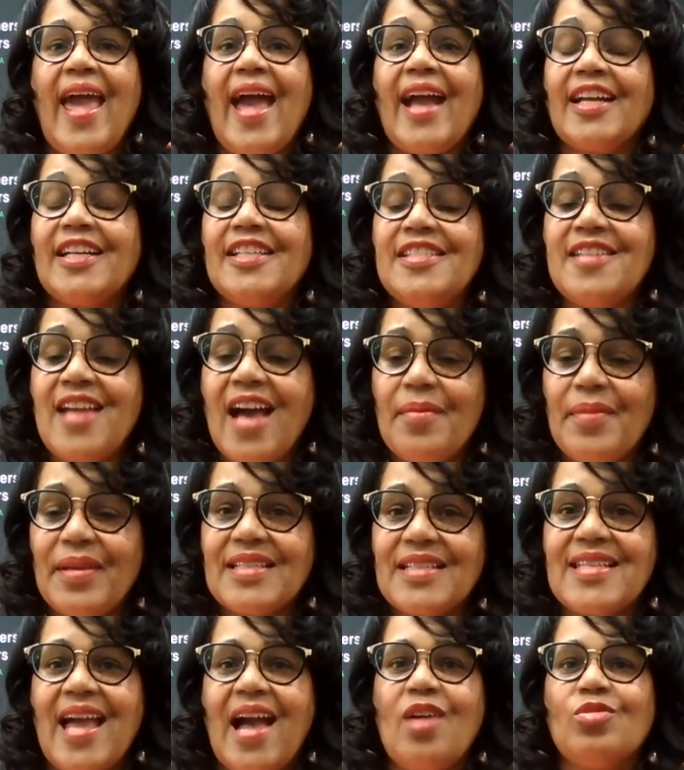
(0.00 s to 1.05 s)

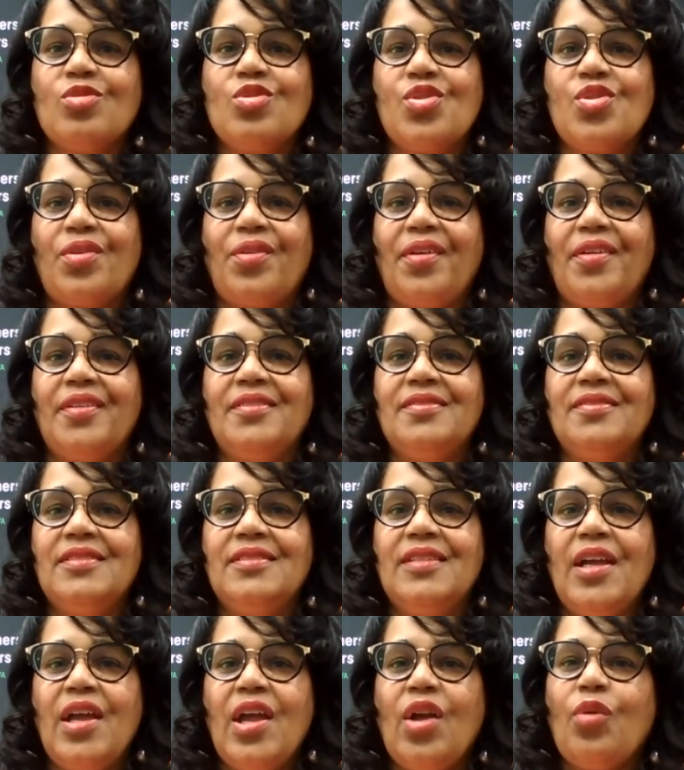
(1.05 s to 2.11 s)
economic downturn,
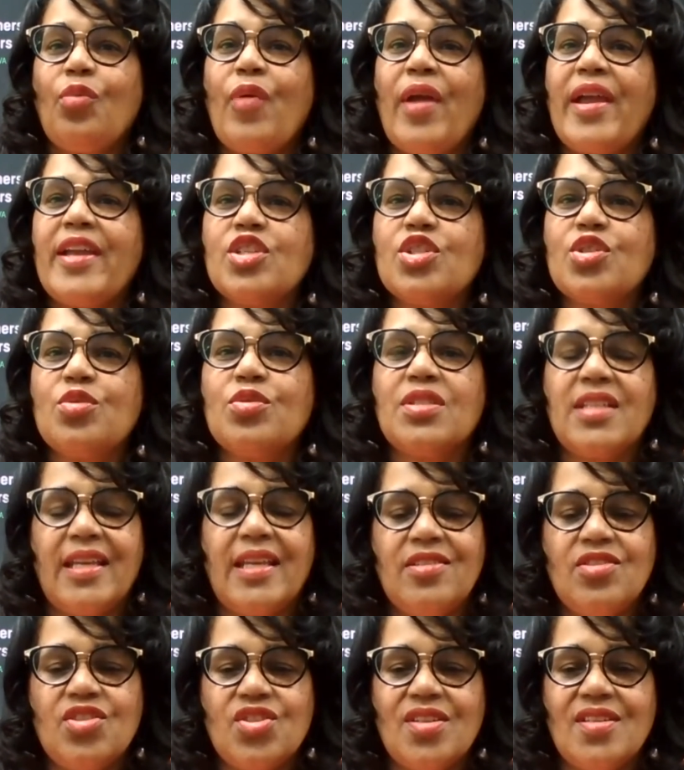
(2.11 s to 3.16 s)
racial
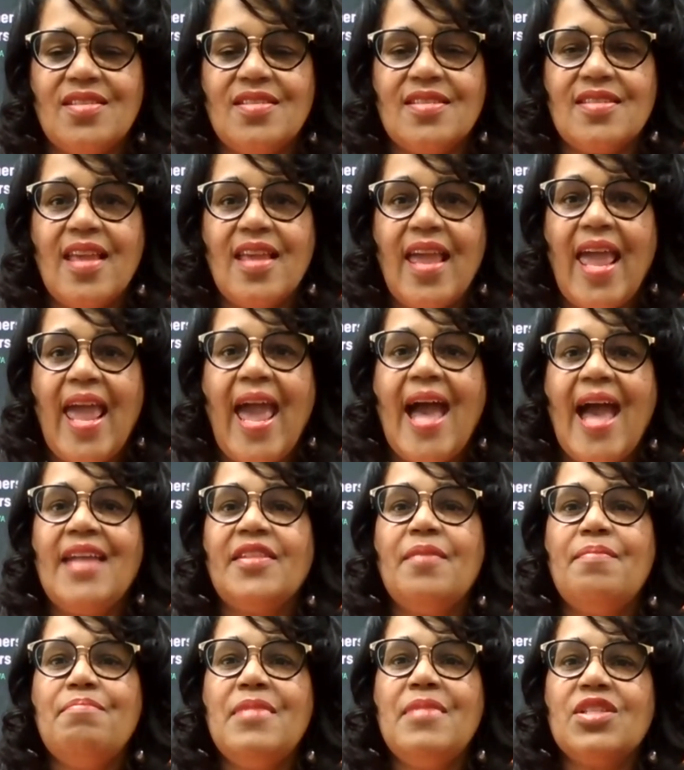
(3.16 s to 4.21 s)
tensions, and
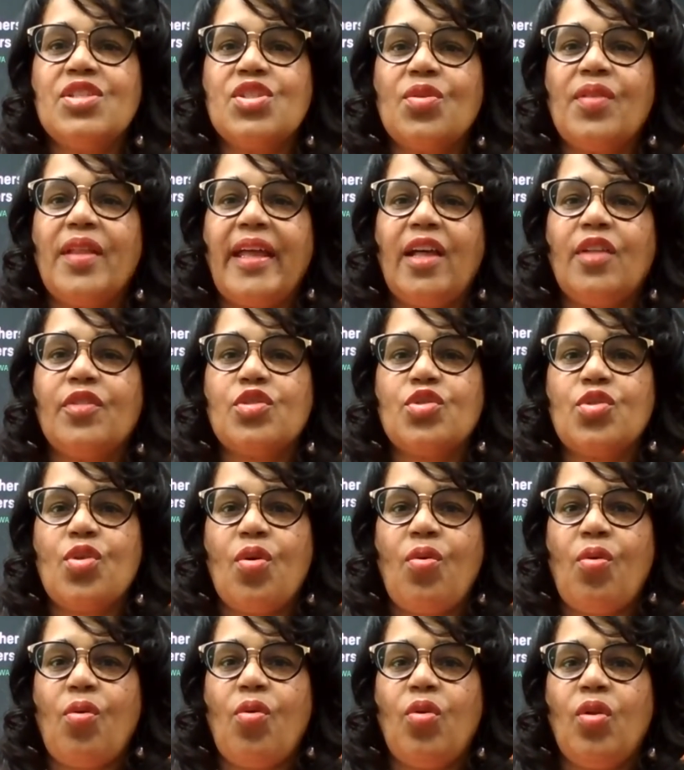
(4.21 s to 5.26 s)
the mental health
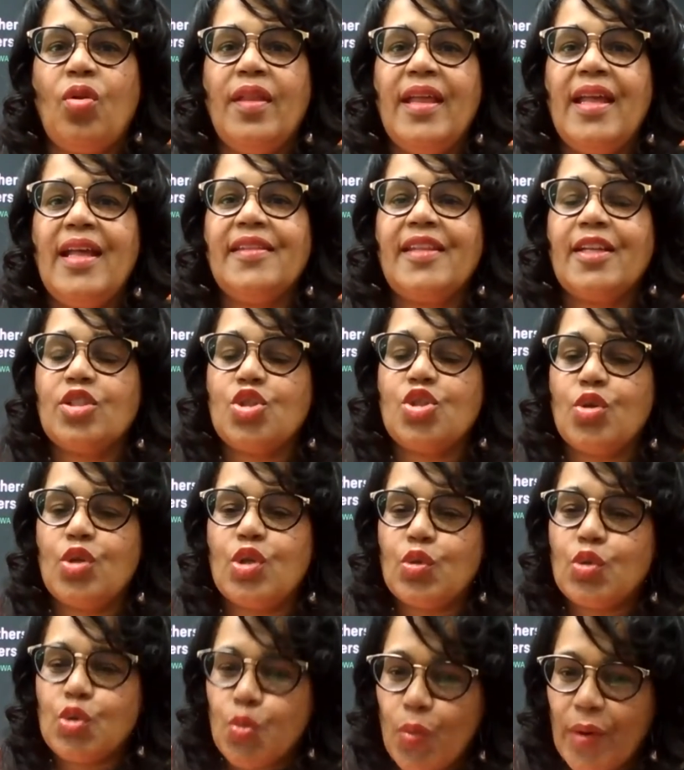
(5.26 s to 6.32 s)
toll that
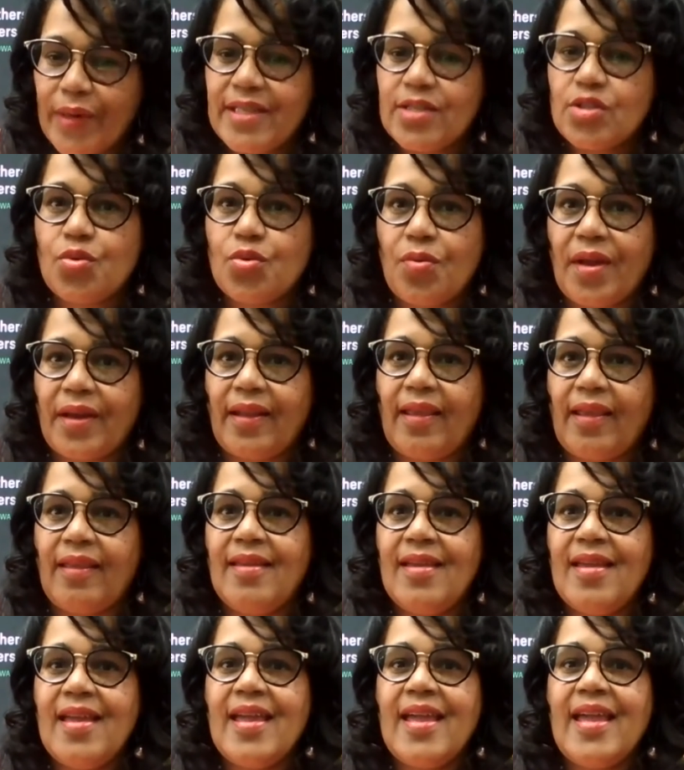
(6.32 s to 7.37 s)

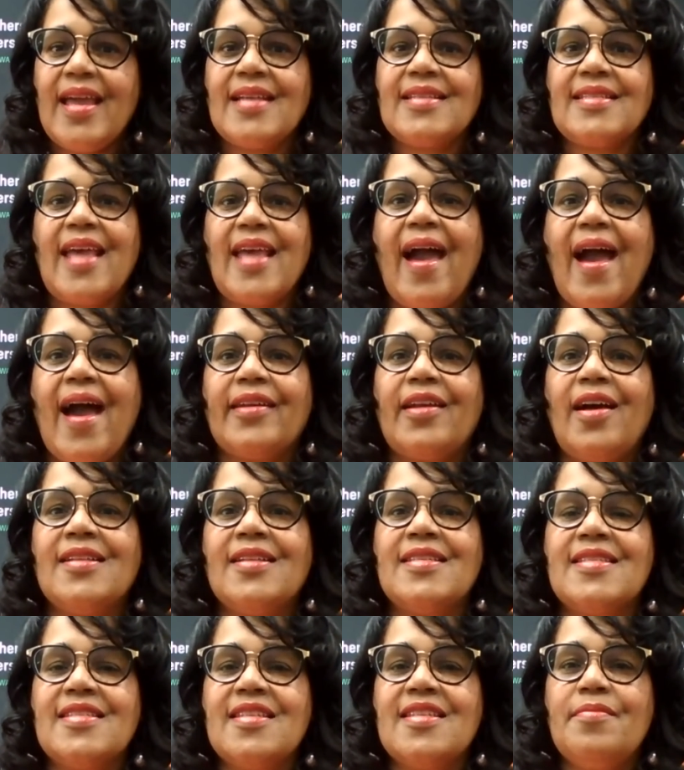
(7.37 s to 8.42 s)
2020 has had
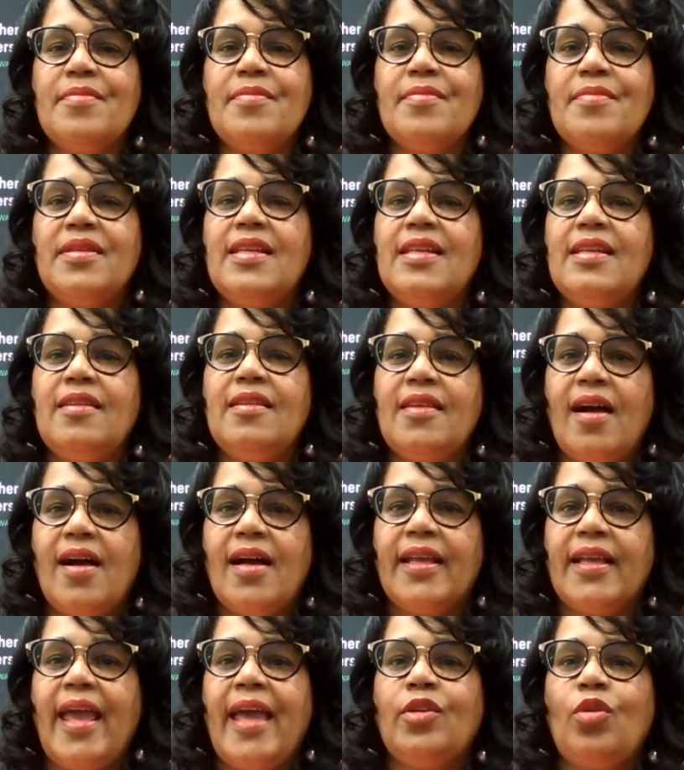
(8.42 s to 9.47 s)
on so many
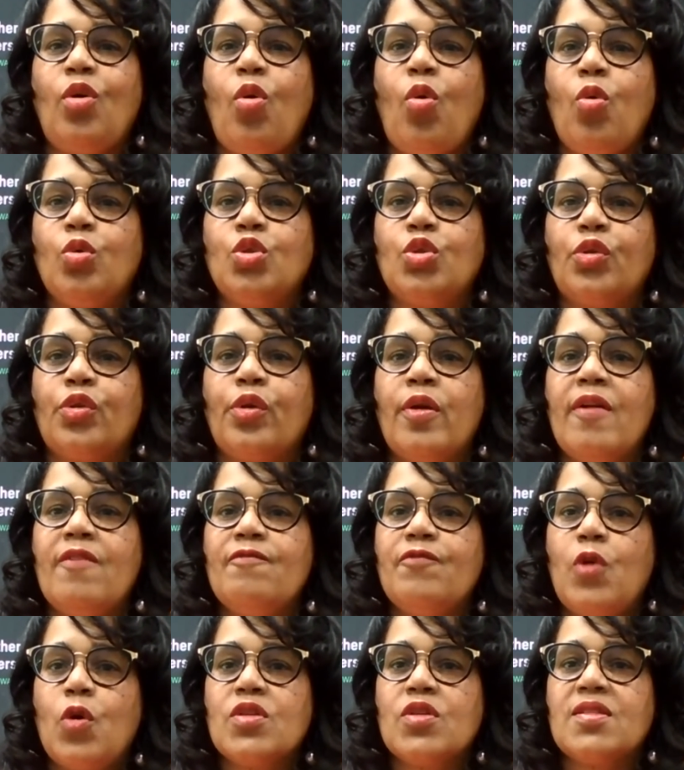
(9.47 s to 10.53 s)
young and older
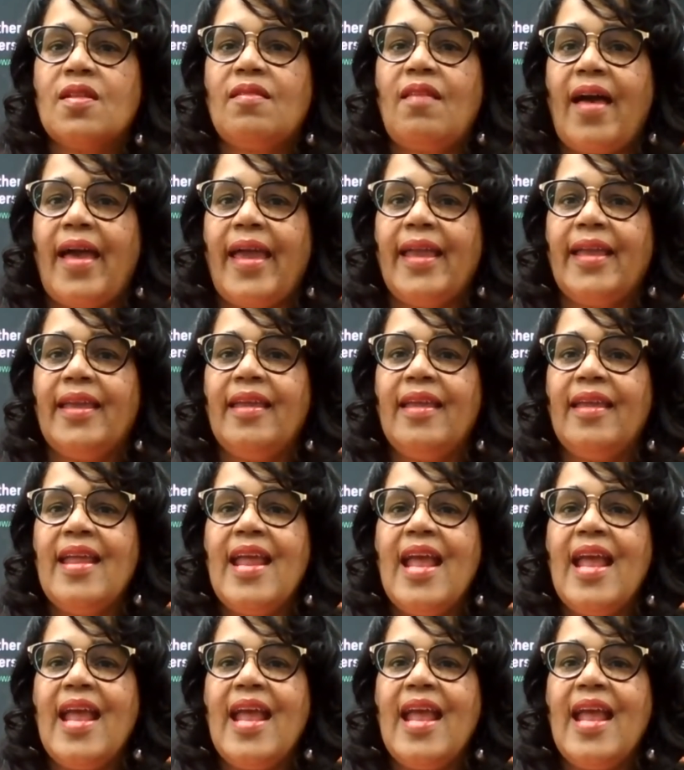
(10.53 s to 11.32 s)
folks alike